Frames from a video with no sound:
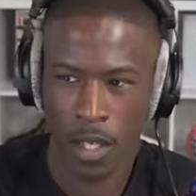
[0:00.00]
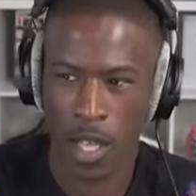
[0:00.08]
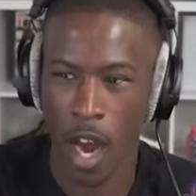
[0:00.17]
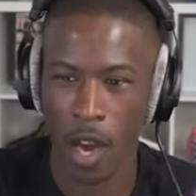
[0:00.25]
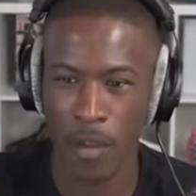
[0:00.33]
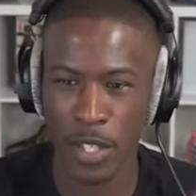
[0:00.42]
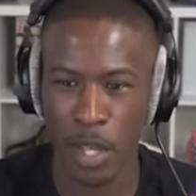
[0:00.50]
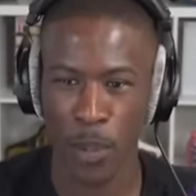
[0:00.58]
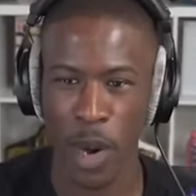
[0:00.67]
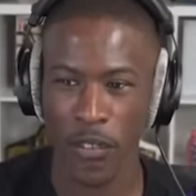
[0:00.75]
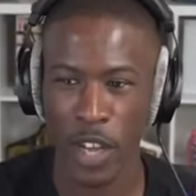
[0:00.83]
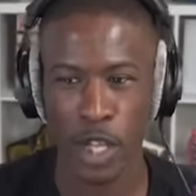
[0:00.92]
Sorry, Mr.
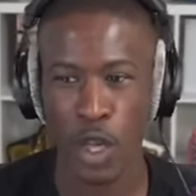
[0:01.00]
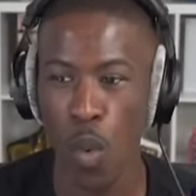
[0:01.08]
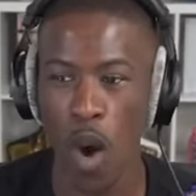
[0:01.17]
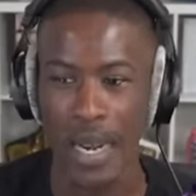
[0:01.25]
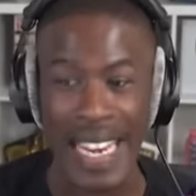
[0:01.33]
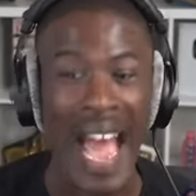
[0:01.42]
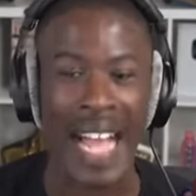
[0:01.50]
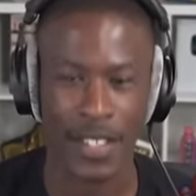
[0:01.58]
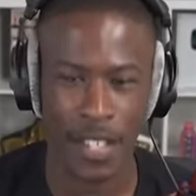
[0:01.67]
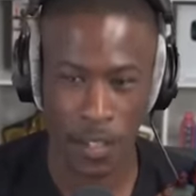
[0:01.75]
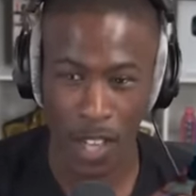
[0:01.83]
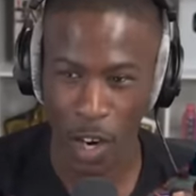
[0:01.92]
Perfect, you are not
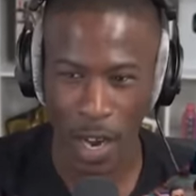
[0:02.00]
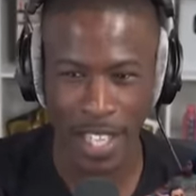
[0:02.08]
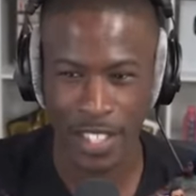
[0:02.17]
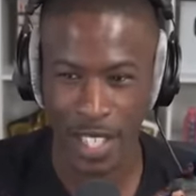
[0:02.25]
the greatest